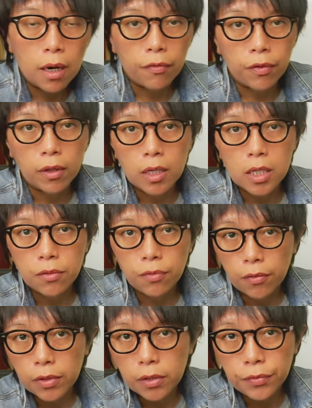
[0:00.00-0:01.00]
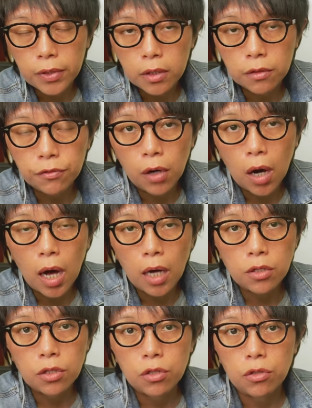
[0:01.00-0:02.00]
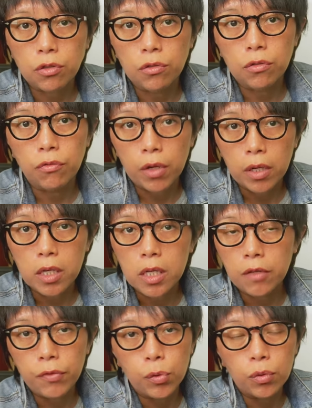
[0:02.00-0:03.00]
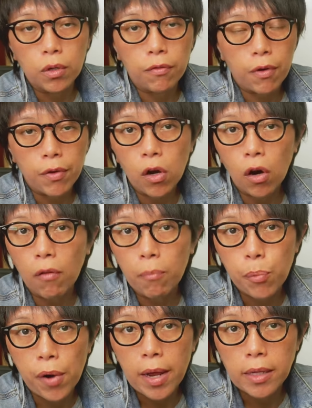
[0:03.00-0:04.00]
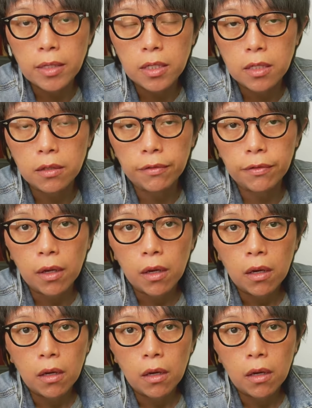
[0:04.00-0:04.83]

I think that it's very difficult for us to really give you a very comprehensive